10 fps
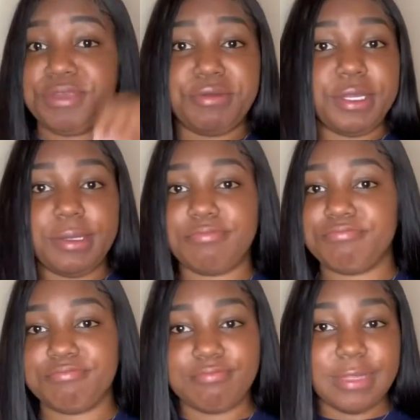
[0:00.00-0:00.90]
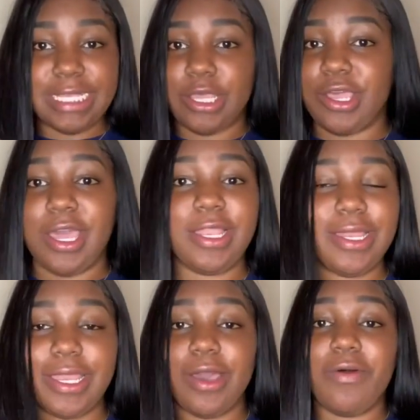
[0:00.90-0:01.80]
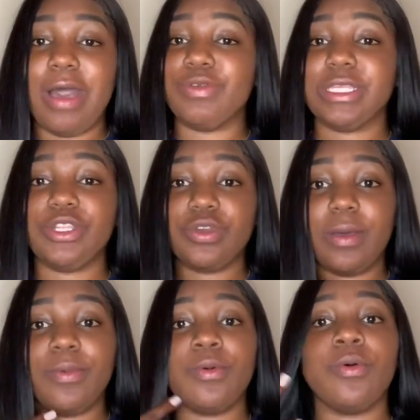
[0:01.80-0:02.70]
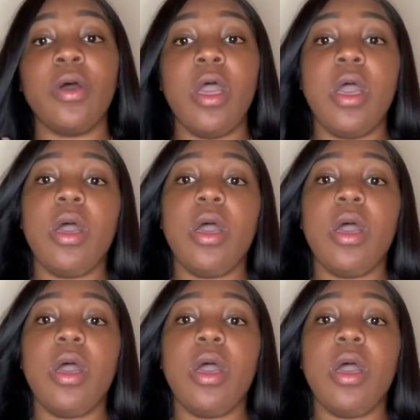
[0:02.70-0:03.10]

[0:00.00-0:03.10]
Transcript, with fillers: Period. That's all y'all need to know. I was in trouble.